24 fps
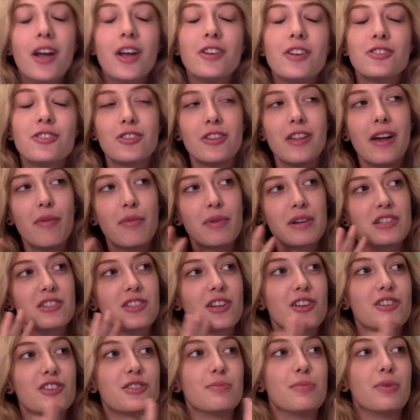So then when it
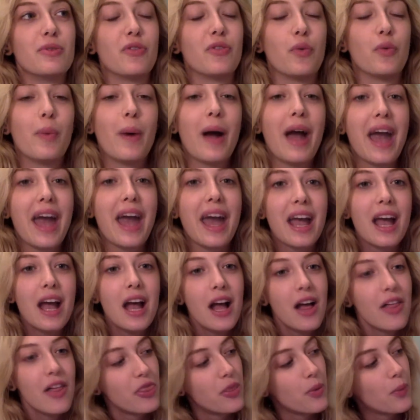starts to move away,
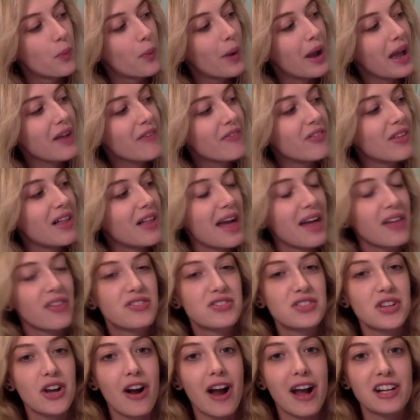the
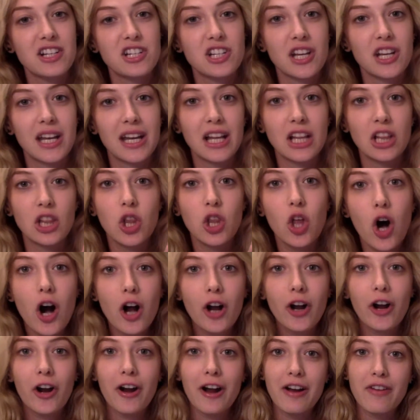wavelengths are actually getting
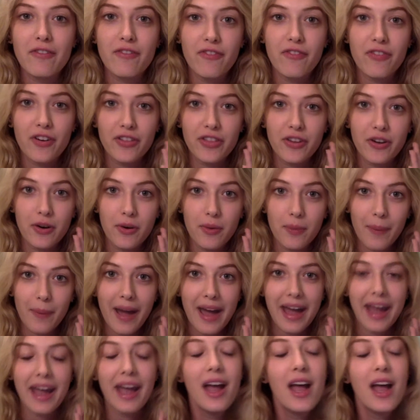longer and further
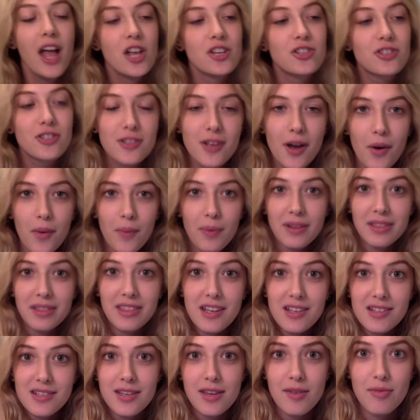away. So with
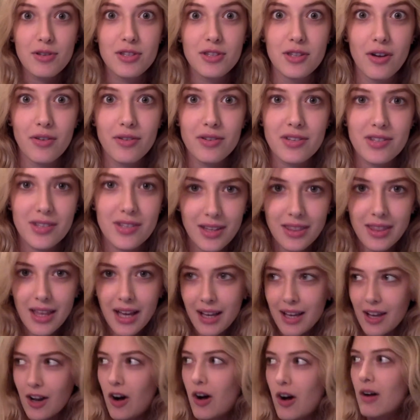this, he was noticing
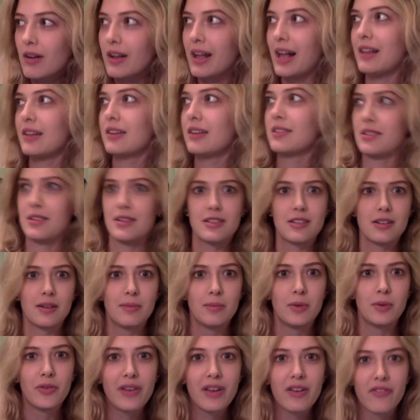that all galaxies are
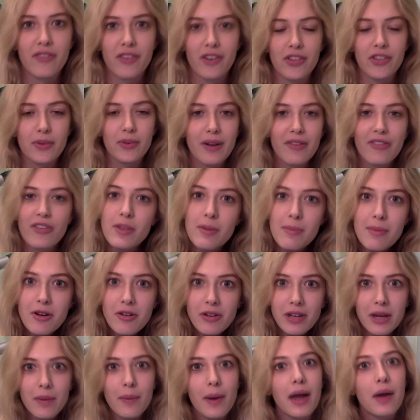moving further away from the
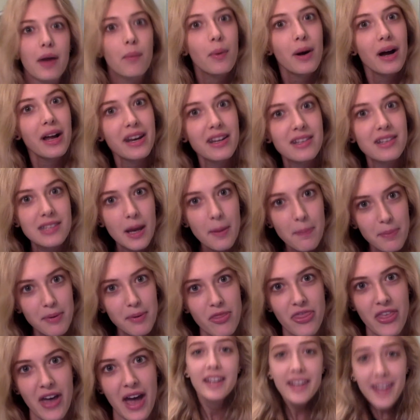Milky Way. What is up
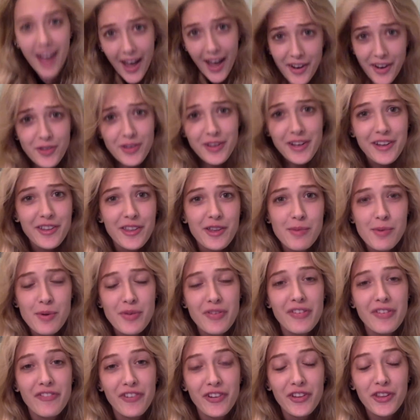with that? Not only are they
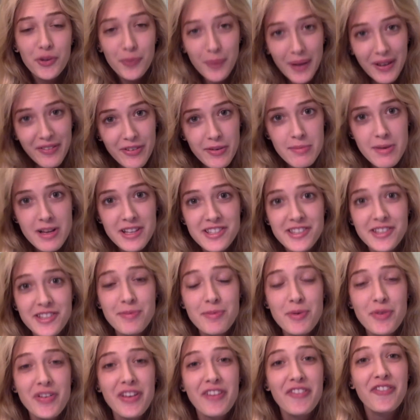moving further away from us, they're
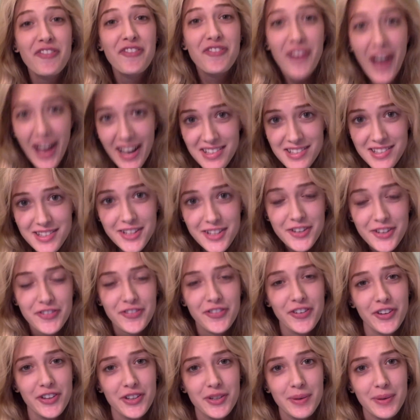moving faster
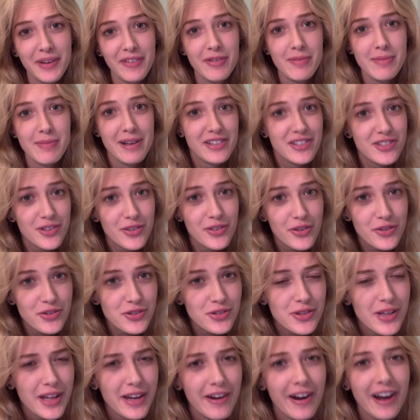further away from us. So
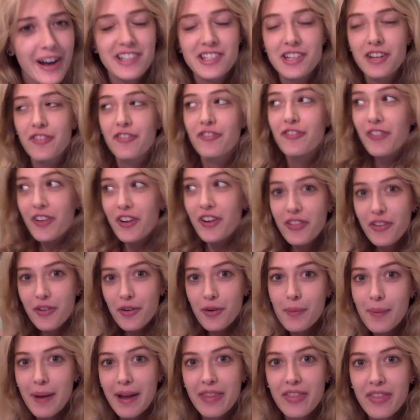those that are actually further
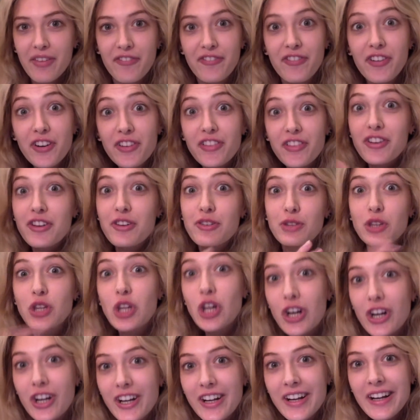away, the further you
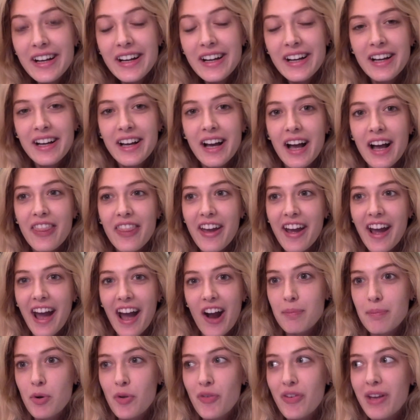look, they
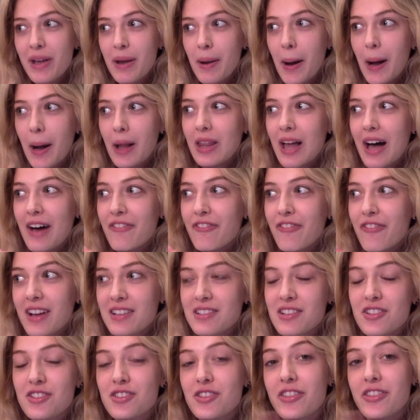are moving a lot
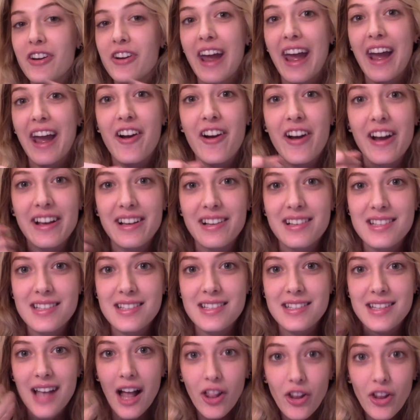faster, so they are
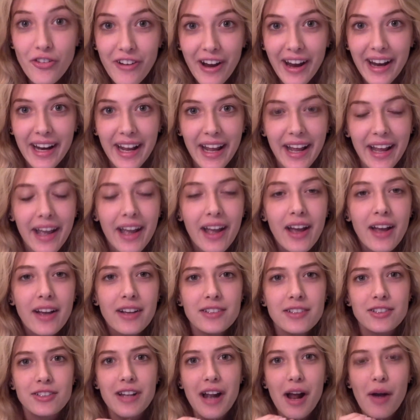accelerating.
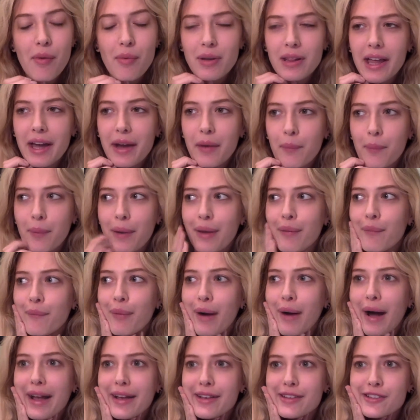So now we're like, wait,
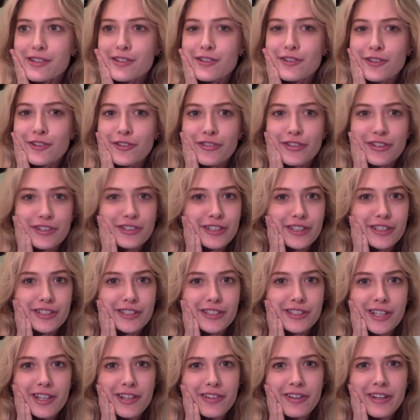why is the universe
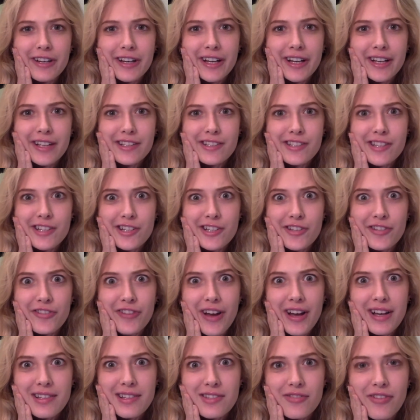accelerating at such a
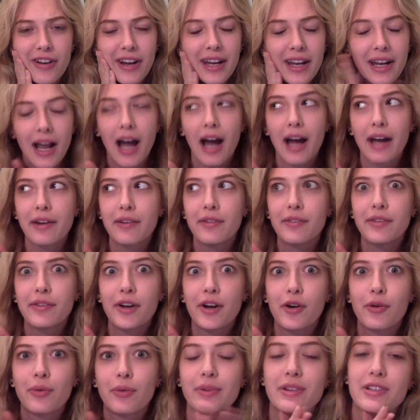fast rate? I don't
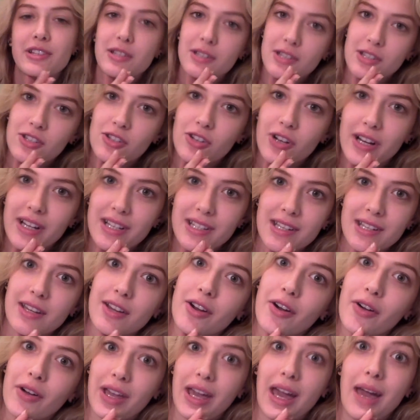know, this is crazy.
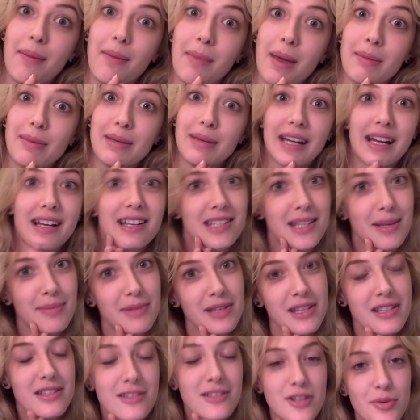Okay, maybe it has
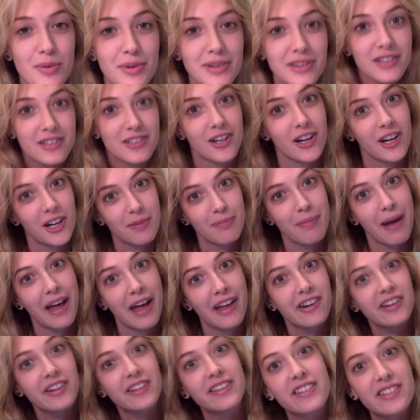something to do with the dark
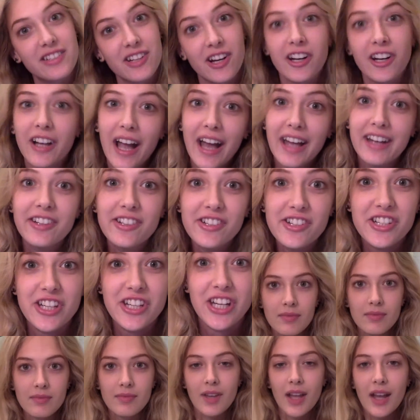matter and the dark
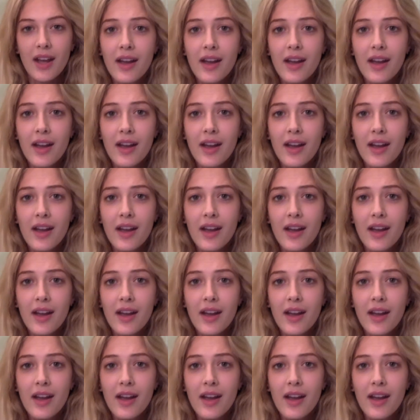energy.